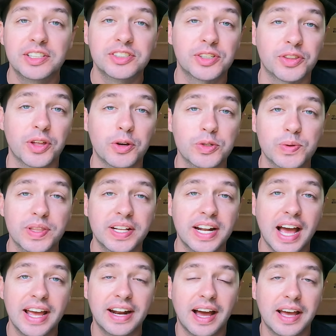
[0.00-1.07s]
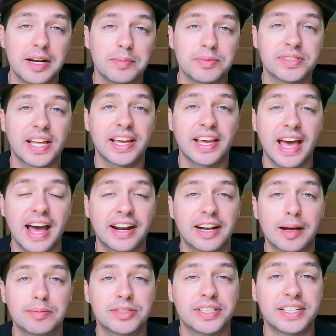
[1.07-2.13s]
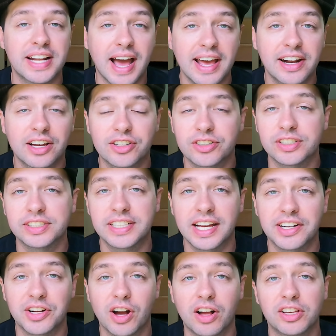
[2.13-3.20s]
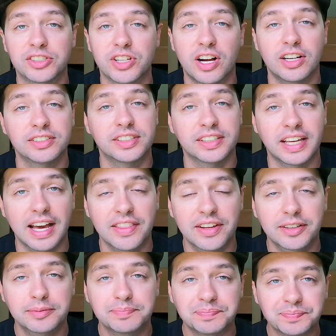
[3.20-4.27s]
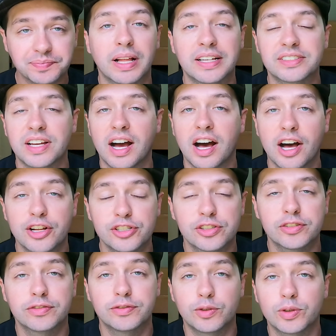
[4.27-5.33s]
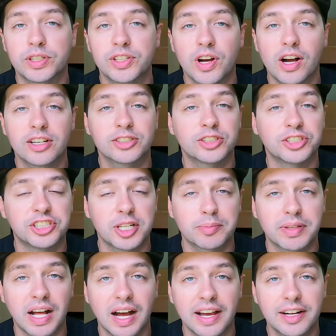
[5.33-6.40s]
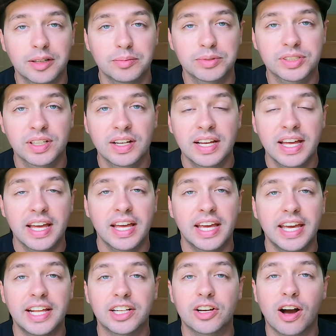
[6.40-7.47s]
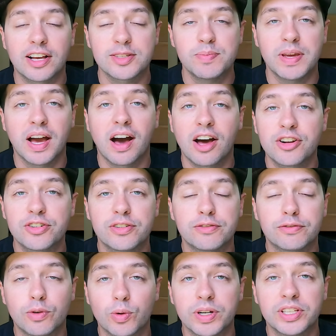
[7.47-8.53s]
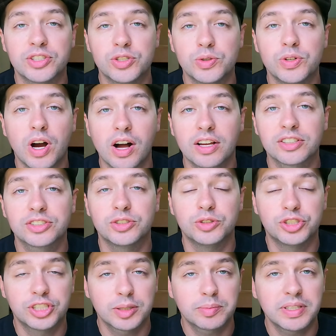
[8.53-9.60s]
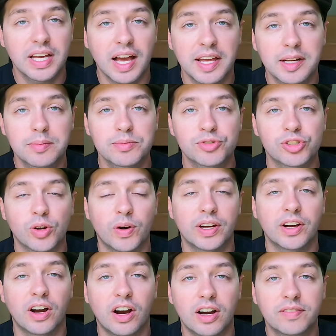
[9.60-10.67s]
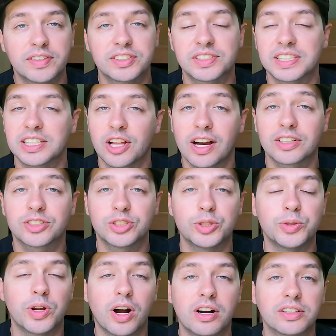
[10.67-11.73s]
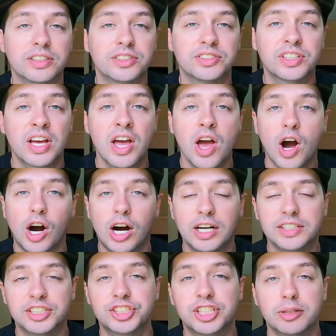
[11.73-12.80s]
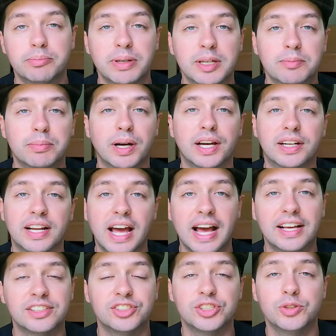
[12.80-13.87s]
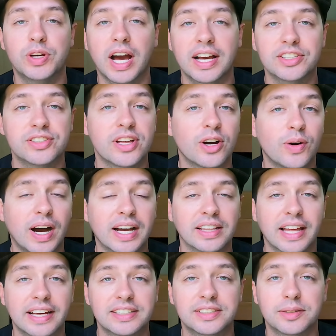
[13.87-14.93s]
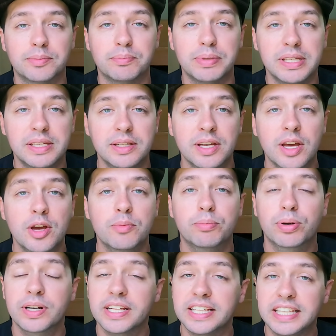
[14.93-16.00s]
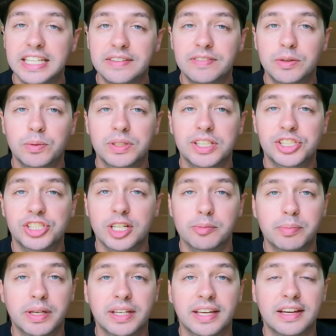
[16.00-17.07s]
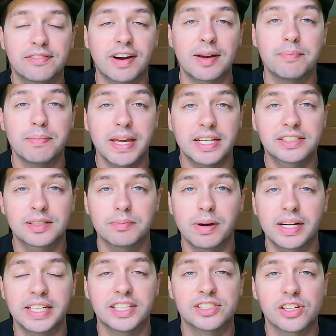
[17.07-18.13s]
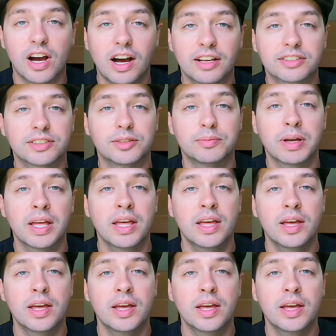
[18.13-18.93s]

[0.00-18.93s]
So those were the 9 items. They added up to $910 altogether, plus $140 to ship the items. It cost me $142 to ship the items, so I obviously lost $2 on the shipping, but as you guys know, I like to be pretty even with the shipping. If I make some money, it's awesome.